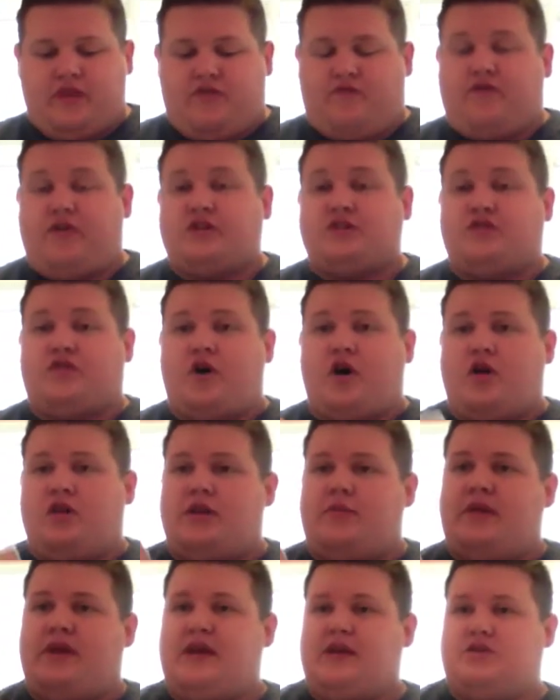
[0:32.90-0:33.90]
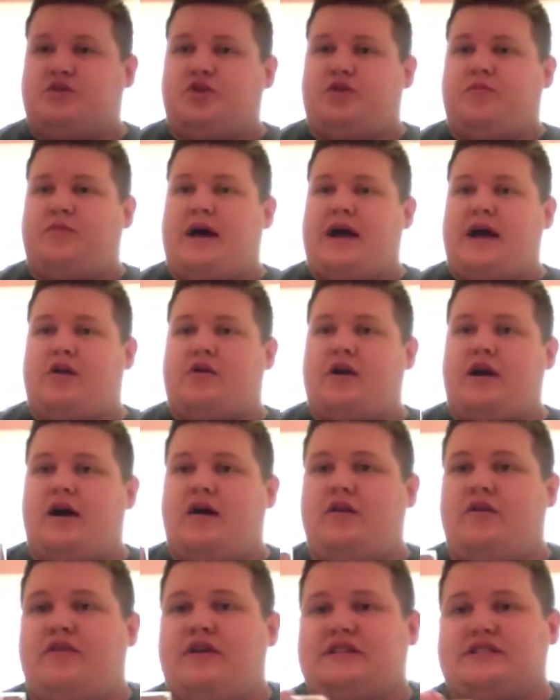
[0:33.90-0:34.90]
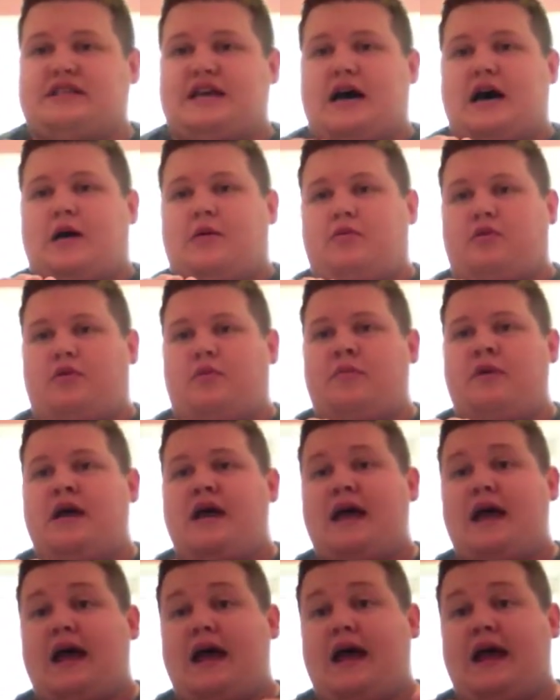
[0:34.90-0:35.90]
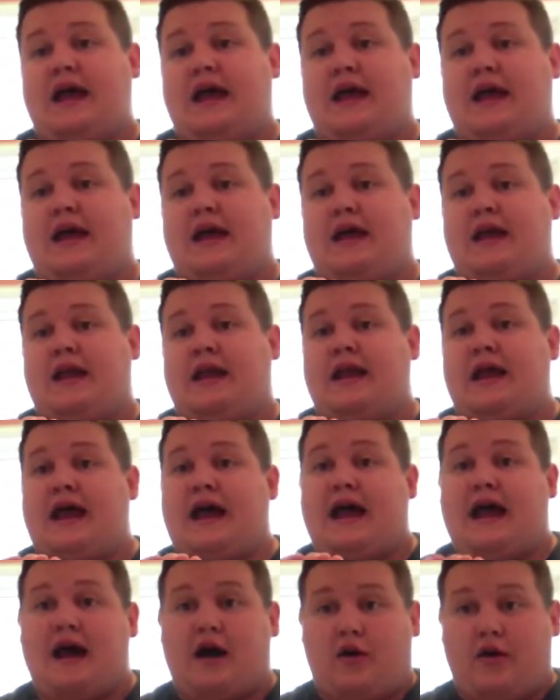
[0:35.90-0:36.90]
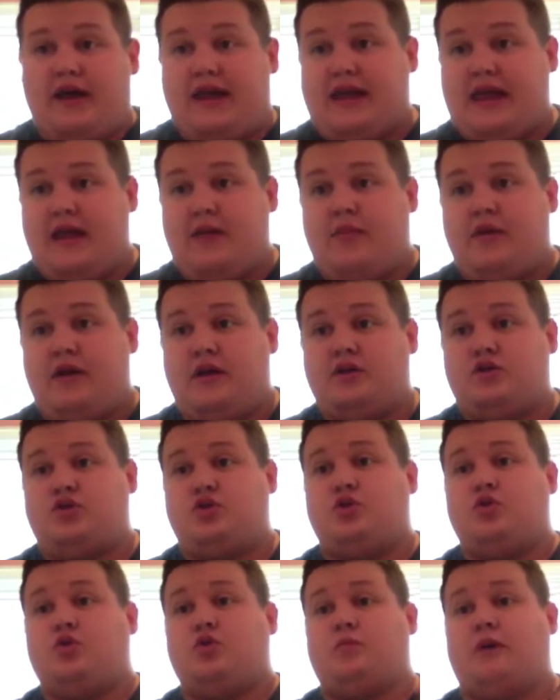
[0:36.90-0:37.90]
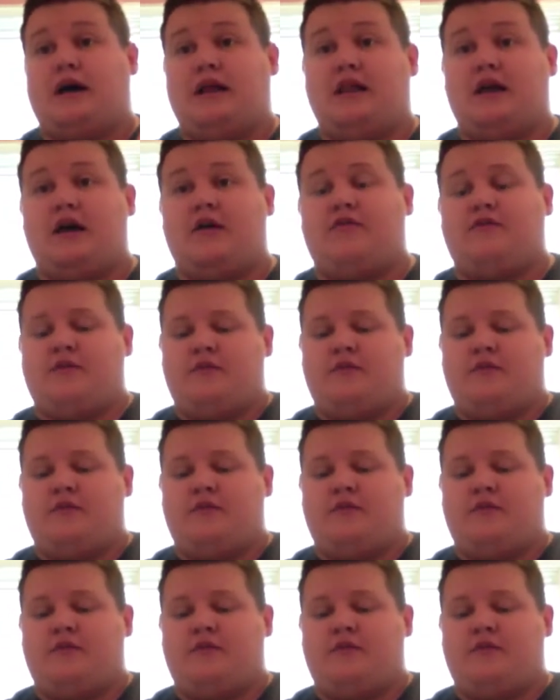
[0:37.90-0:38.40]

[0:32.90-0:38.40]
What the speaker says: First of all, let me get into the background of this album and how it came into my life.